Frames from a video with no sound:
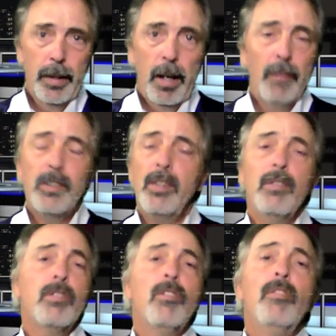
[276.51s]
I've seen
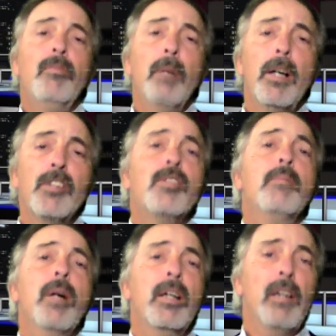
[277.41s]
too much in
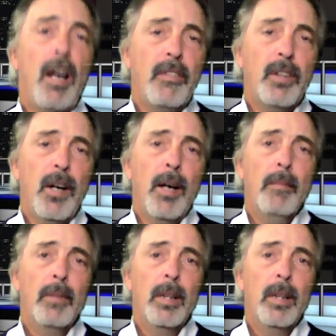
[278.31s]
my lifetime